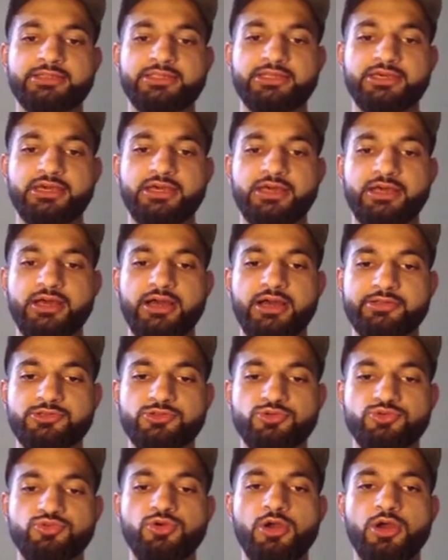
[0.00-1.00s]
I do
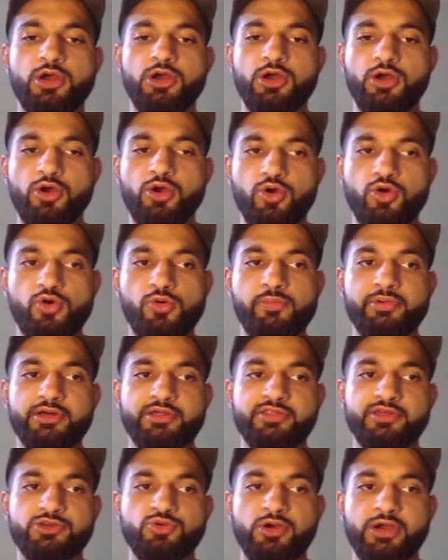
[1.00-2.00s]
hope
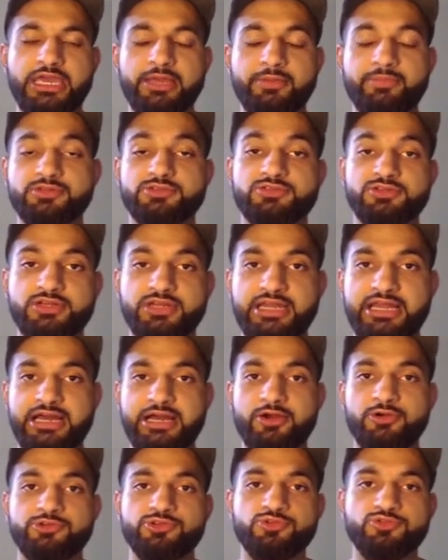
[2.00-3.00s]
that you are able to
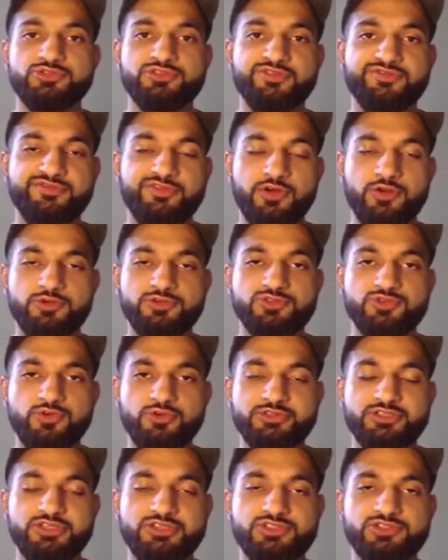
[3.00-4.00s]
now use the follow
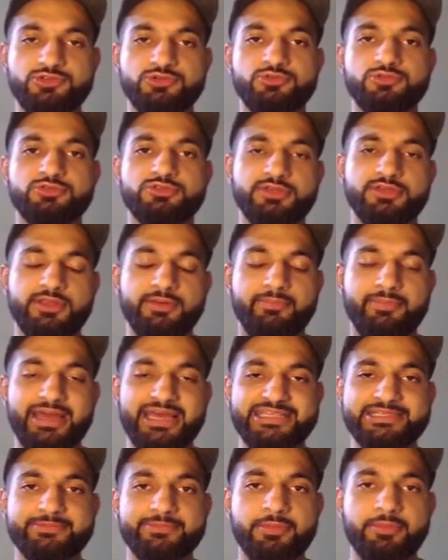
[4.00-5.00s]
sources tool to the
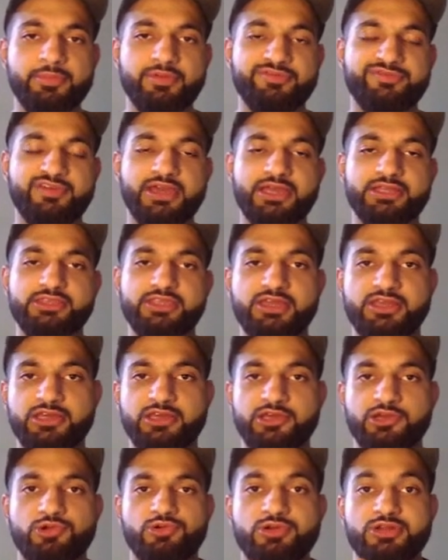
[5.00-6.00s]
maximum effect and
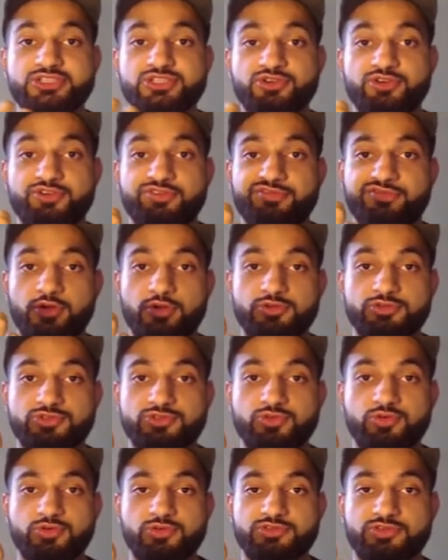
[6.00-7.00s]
increase your follow
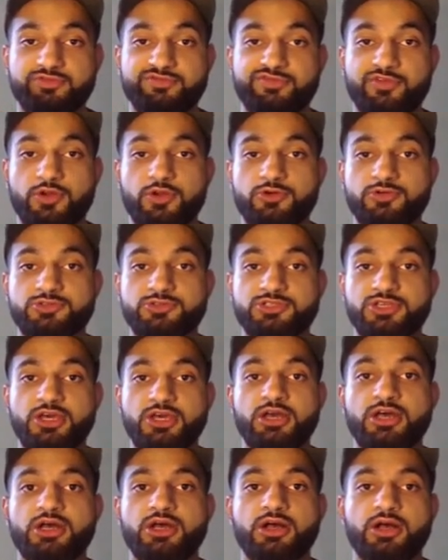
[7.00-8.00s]
source follows
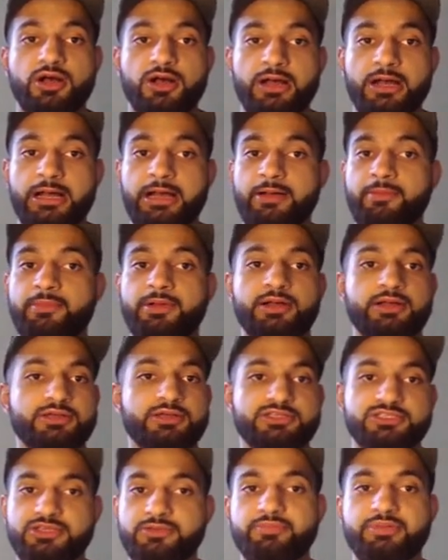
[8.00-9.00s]
um,
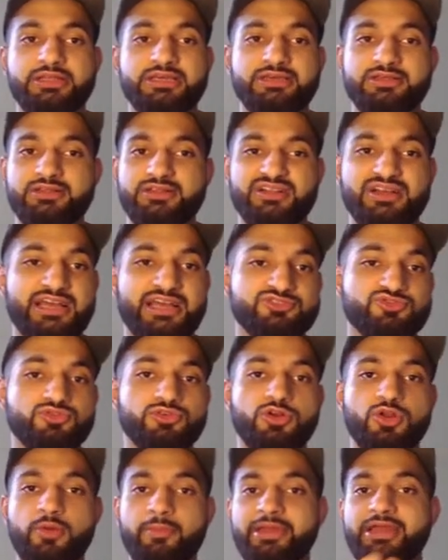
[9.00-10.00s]
simply
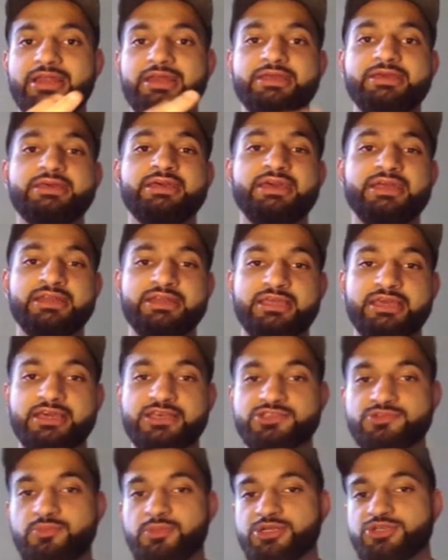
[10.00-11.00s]
astronomically and get
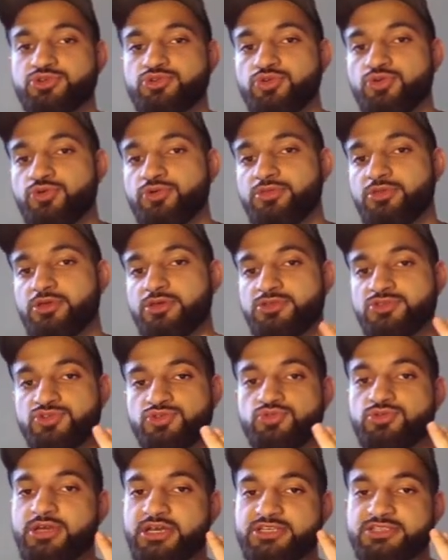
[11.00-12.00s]
as much growth as
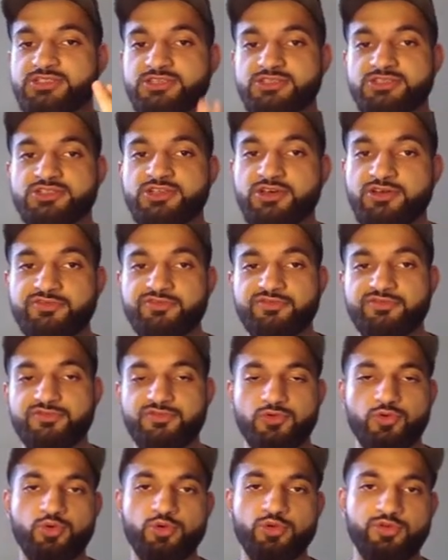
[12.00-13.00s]
you guys deserve
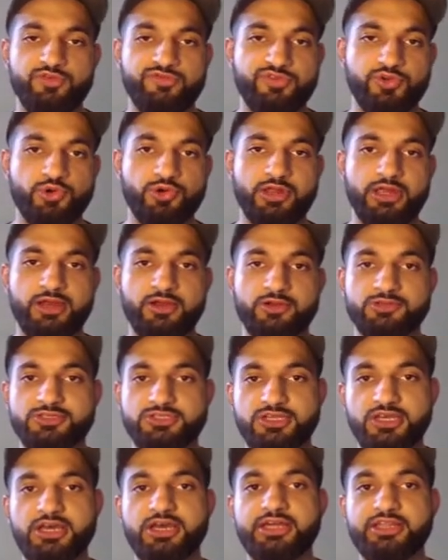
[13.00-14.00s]
for all of your
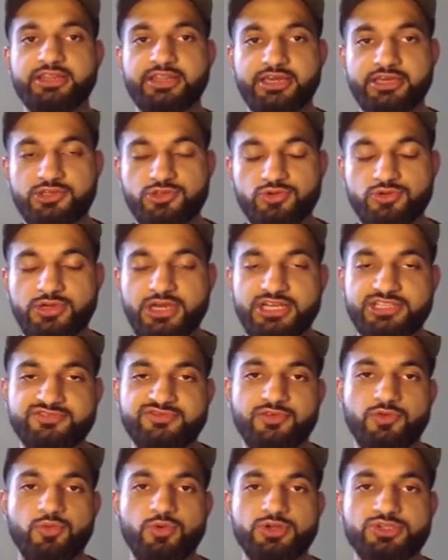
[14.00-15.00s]
accounts. Thank you guys
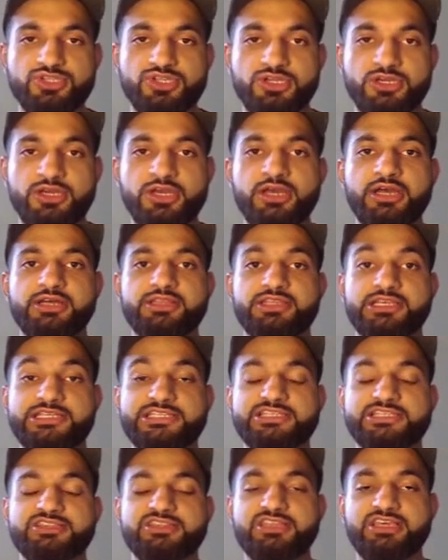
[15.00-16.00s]
for watching. This
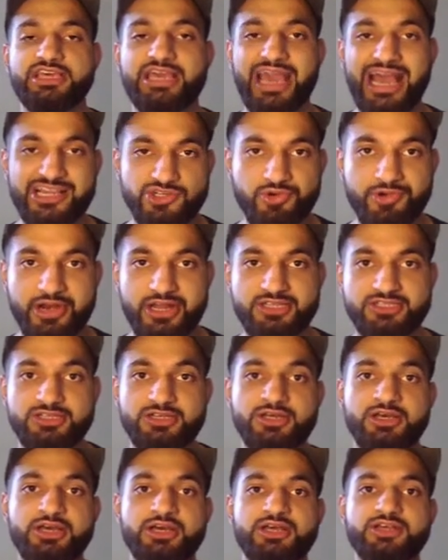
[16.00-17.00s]
is the Cash
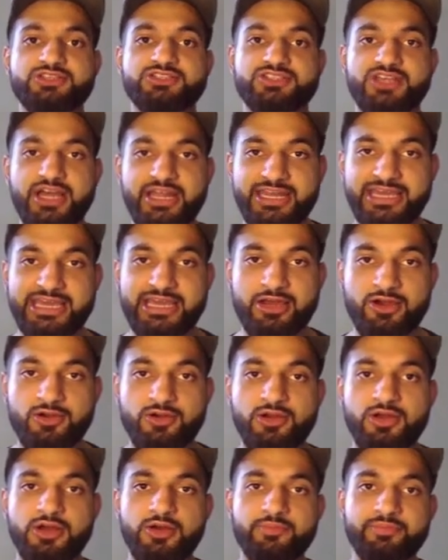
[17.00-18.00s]
Kreator signing out.
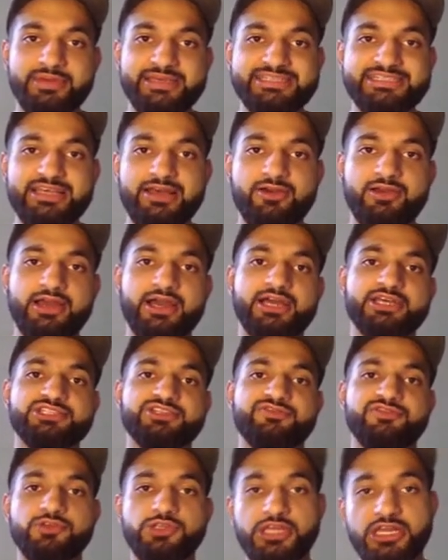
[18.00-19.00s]
Peace out, guys.
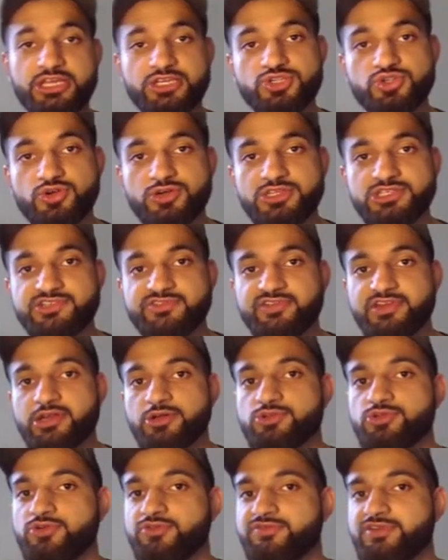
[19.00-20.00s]
If you did enjoy this
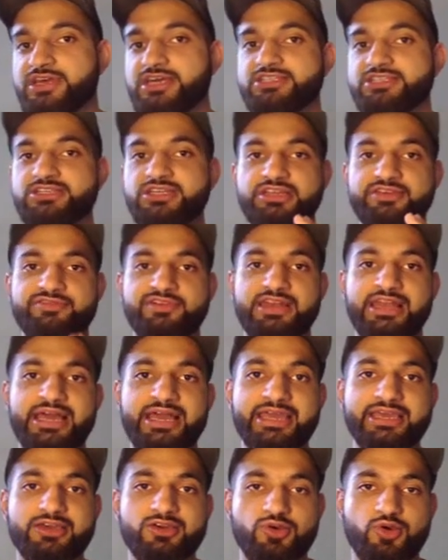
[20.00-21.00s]
video, don't forget to leave a
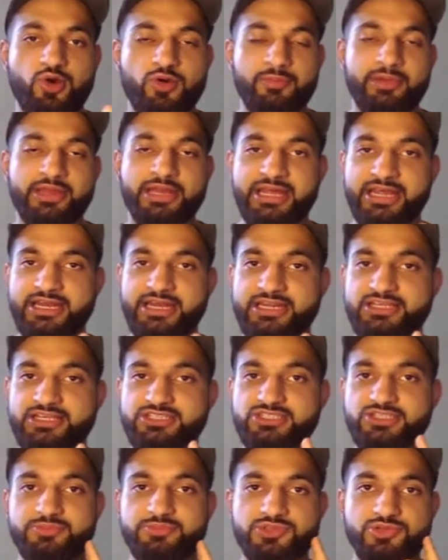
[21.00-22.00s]
like, comment, and a
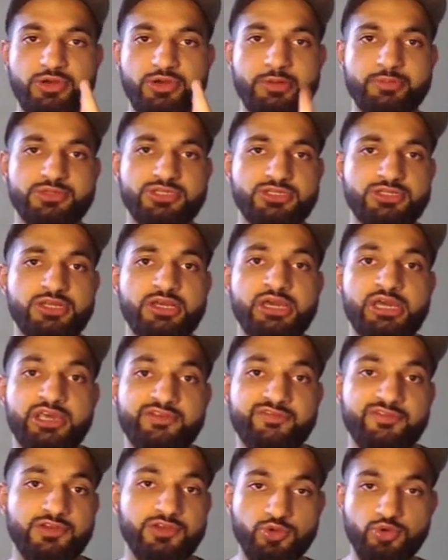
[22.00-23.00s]
subscription. If you
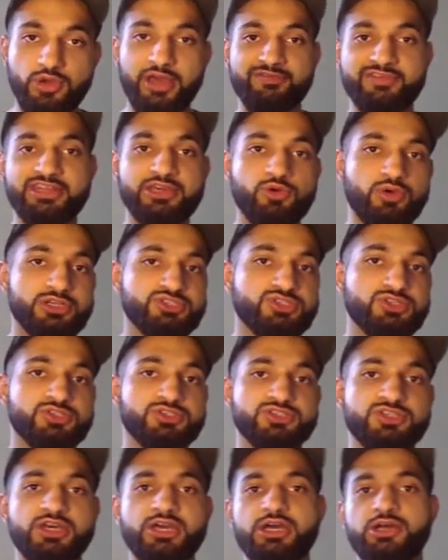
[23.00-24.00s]
do have any
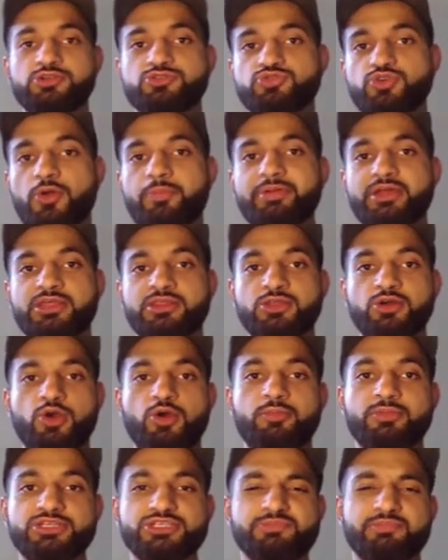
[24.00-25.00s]
questions, drop it in the
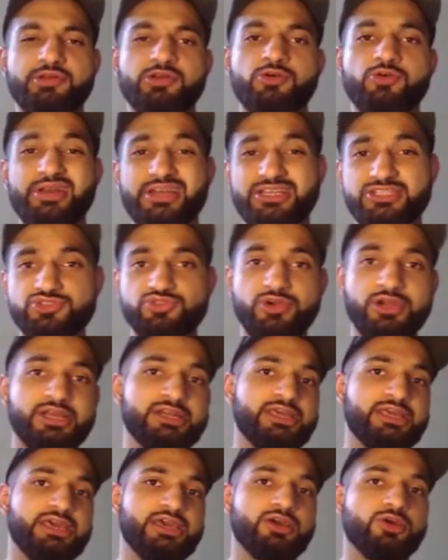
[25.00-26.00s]
comments below. Let's try
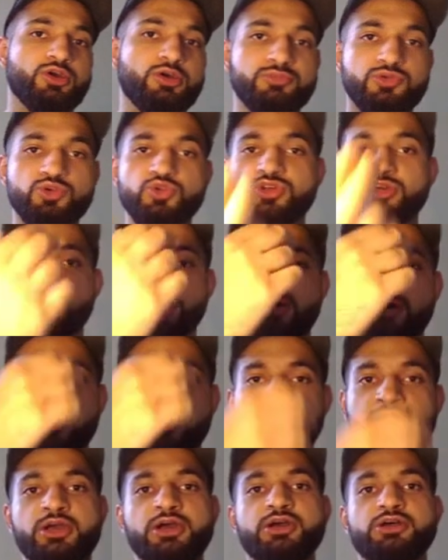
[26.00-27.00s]
and get a community
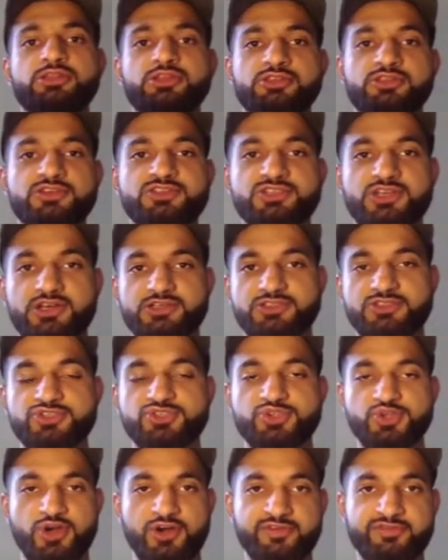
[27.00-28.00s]
going that
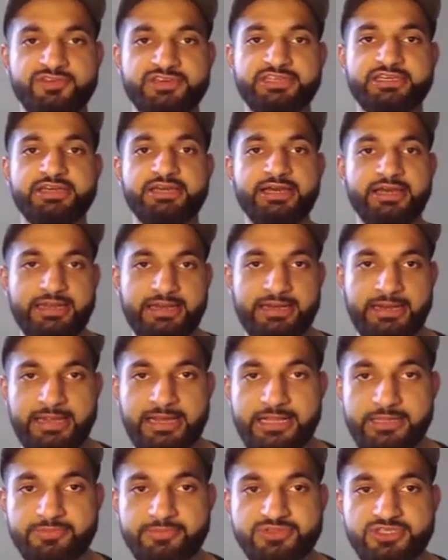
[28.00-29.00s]
discusses Jarvee and
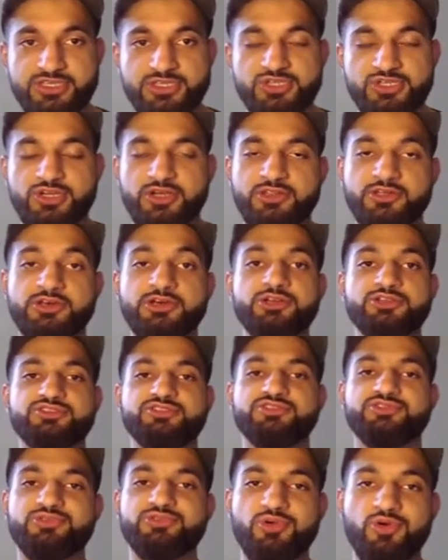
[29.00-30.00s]
helps each other to
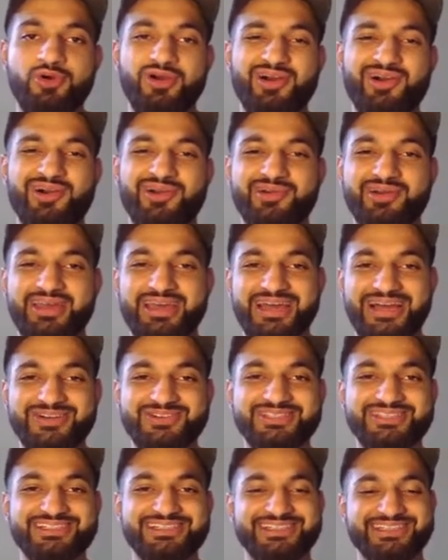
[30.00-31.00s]
grow our
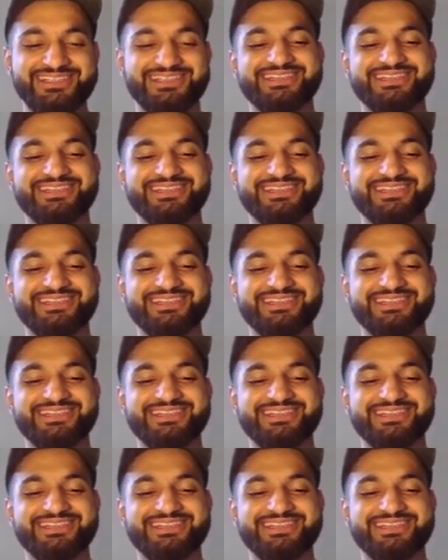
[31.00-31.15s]
accounts.